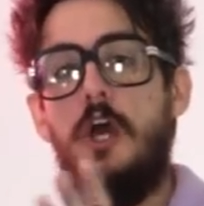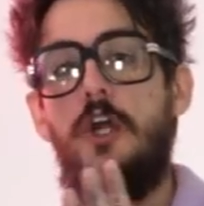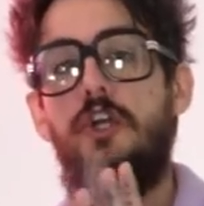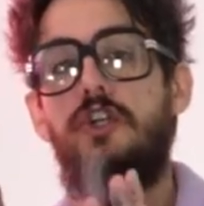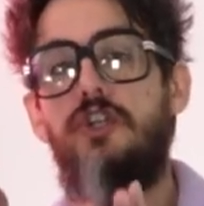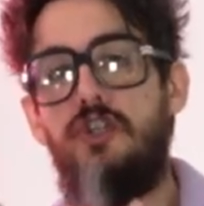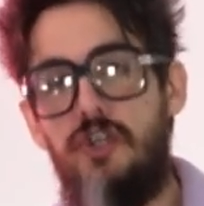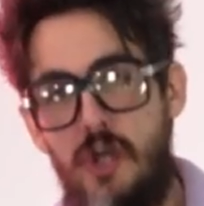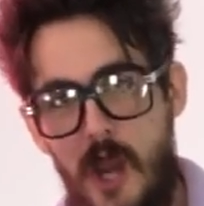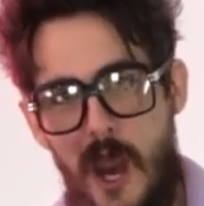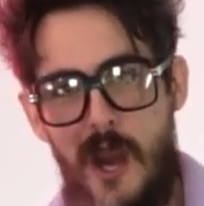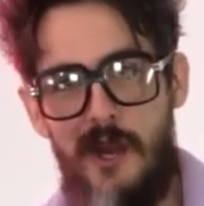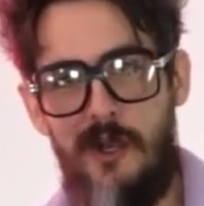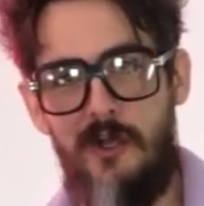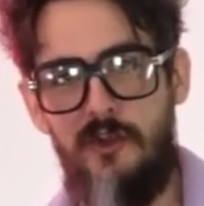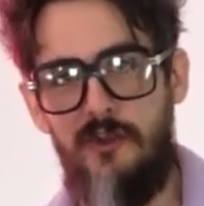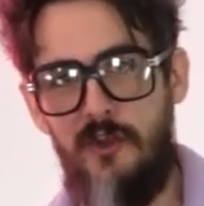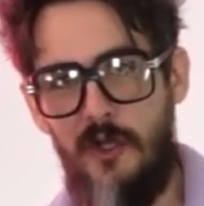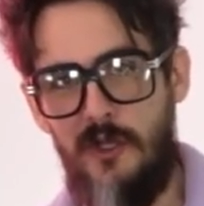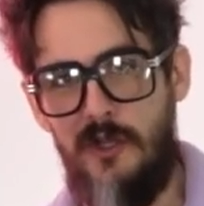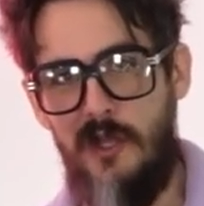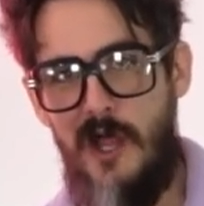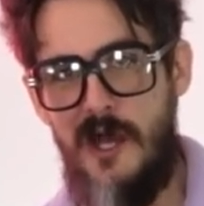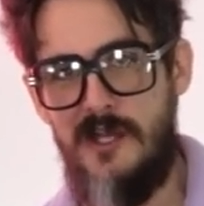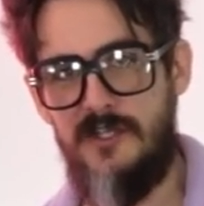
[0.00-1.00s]
Check
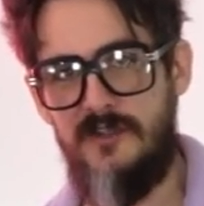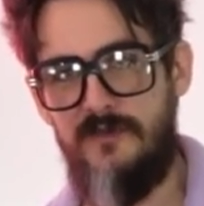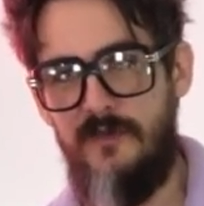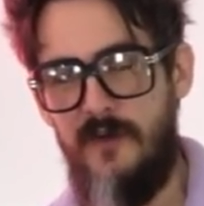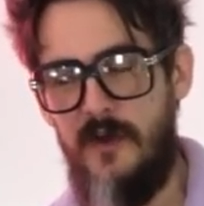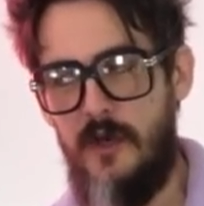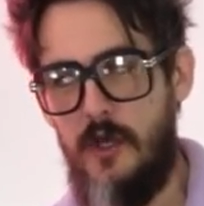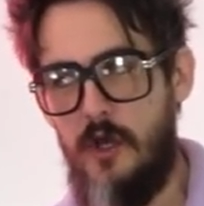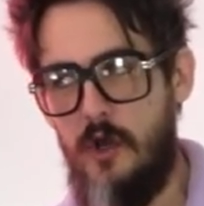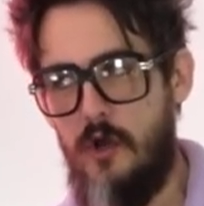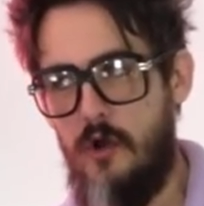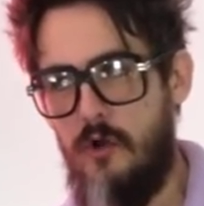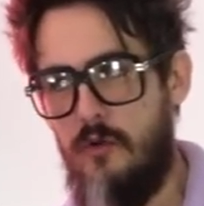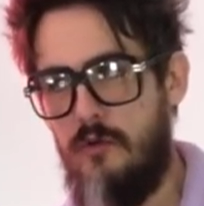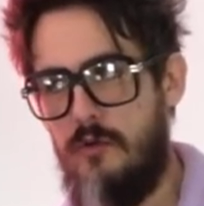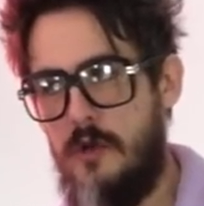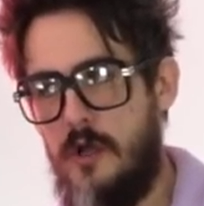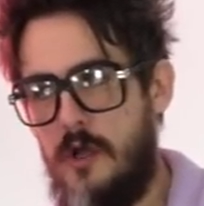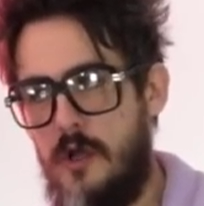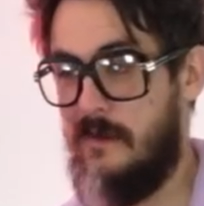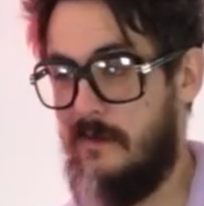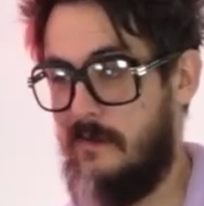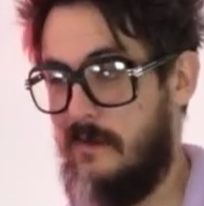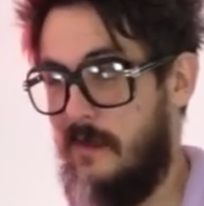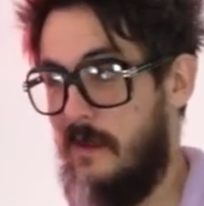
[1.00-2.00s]
the last video,
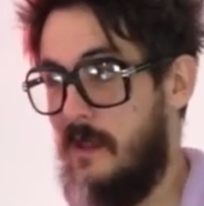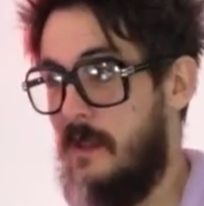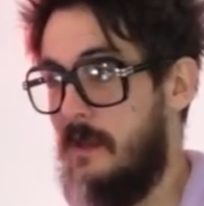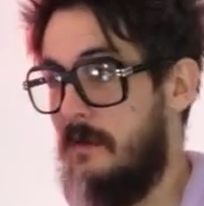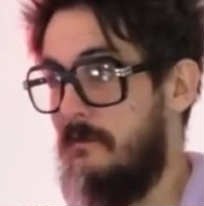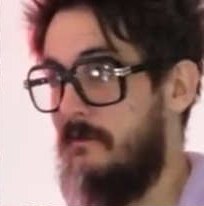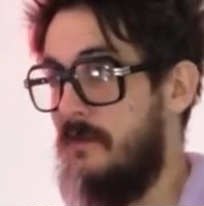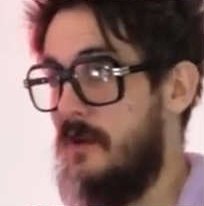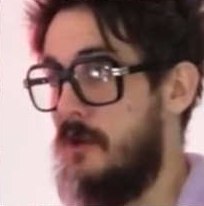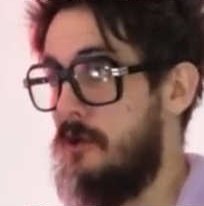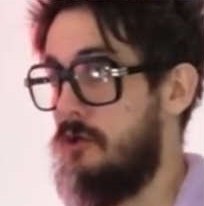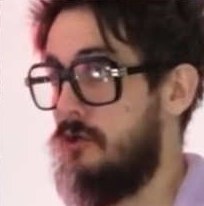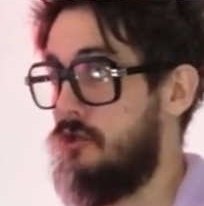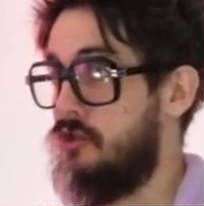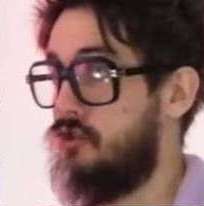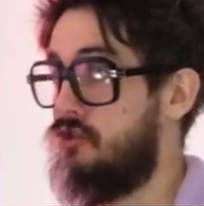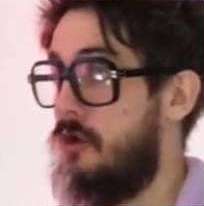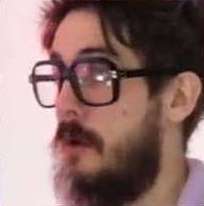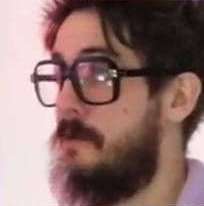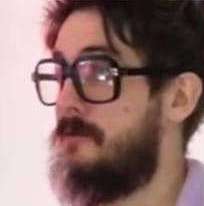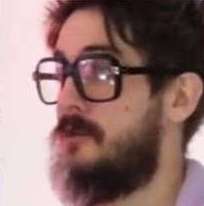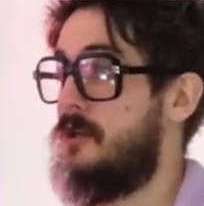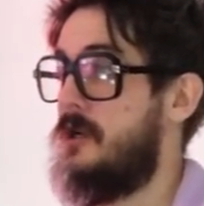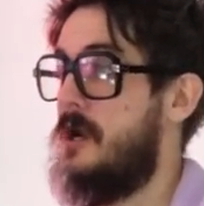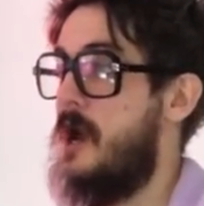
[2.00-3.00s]
link in video
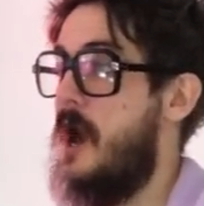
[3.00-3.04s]
description.